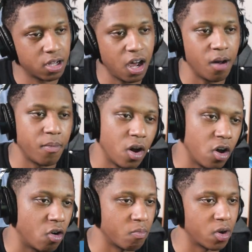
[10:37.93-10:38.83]
come
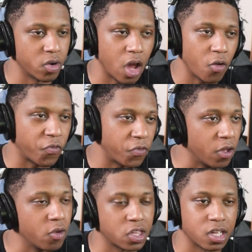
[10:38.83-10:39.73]
on, bro. No
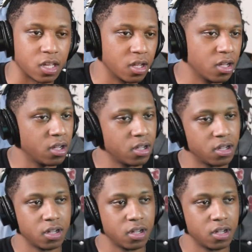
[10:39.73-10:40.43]
fusion.